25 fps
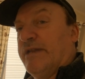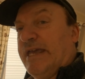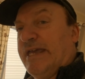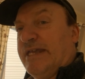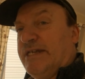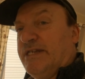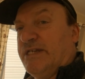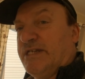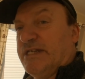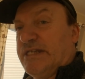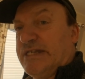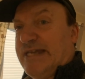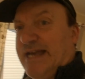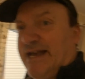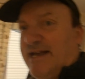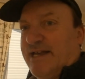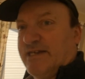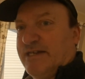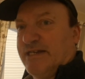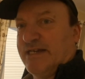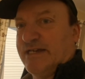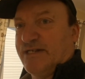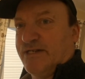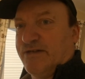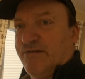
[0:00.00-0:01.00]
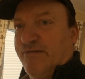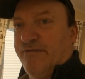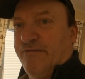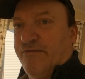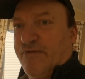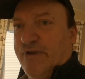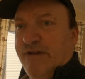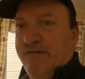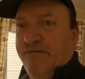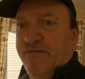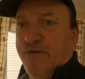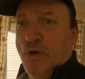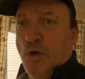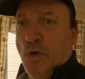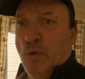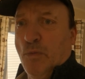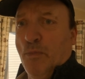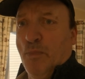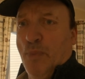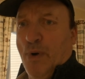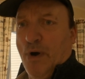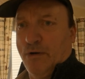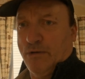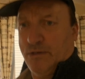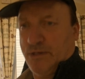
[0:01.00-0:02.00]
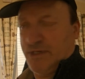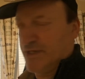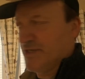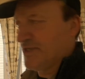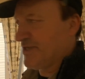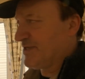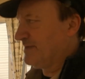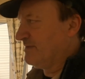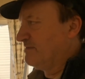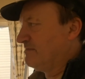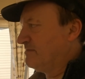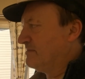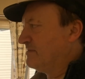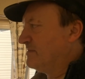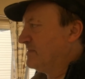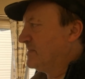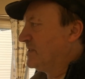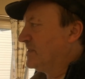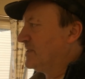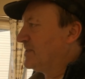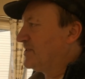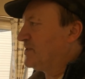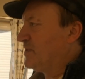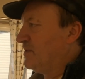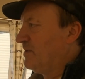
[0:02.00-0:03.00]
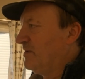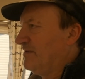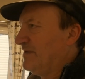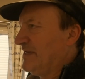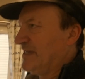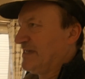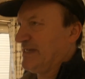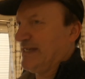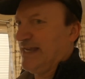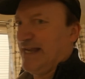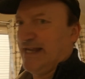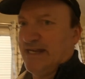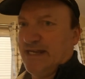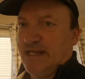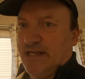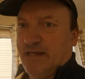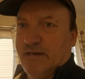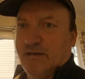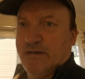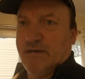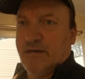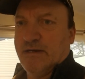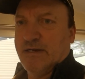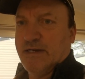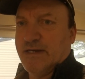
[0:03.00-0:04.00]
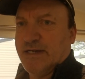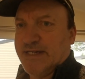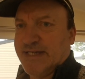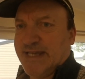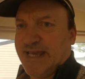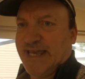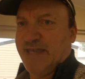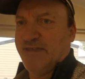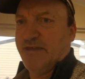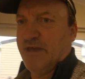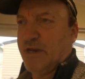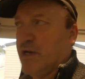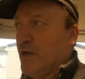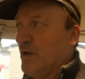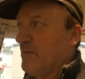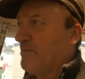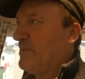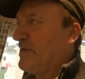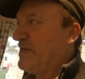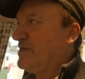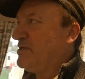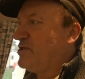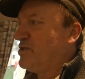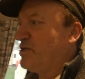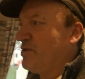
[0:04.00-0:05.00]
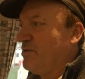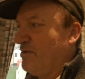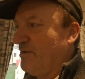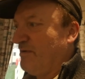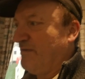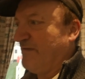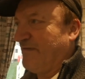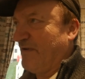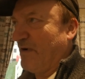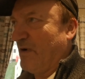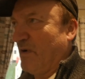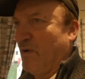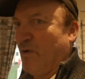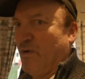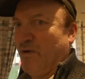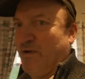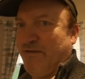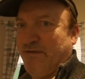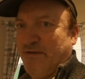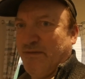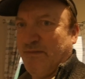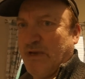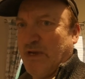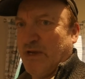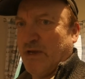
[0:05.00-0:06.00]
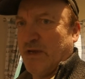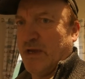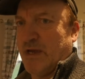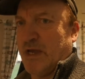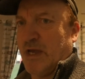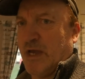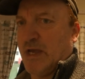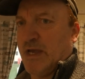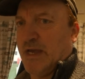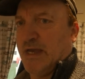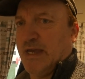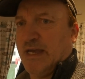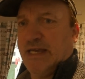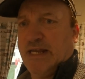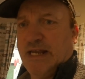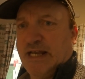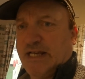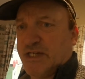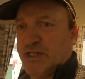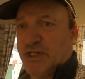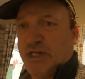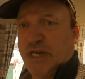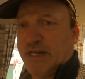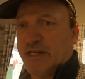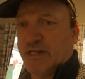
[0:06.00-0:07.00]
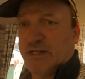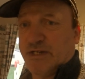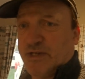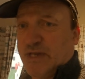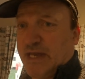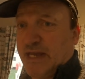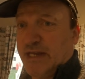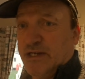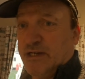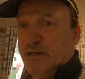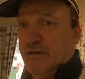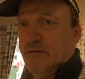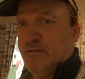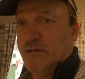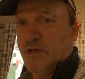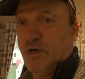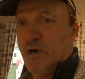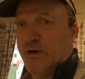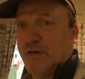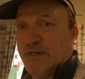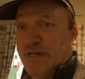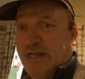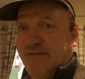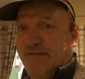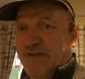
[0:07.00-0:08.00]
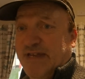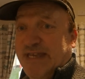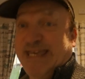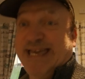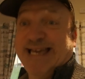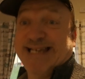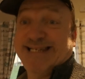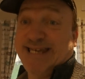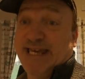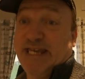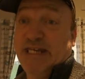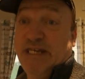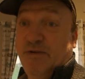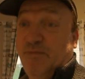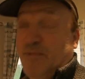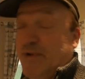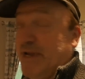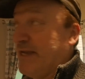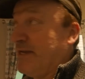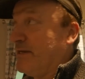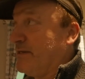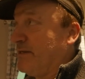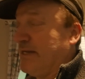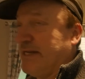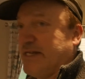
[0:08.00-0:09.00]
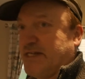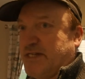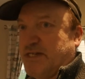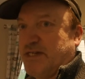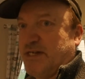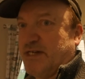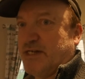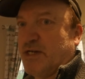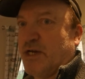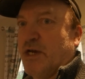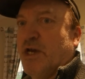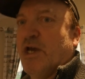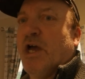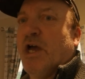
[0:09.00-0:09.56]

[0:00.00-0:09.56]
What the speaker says: any standard Freeview box. So this telly has either not been tuned for all of them. It has channels that you can't even get anywhere listed.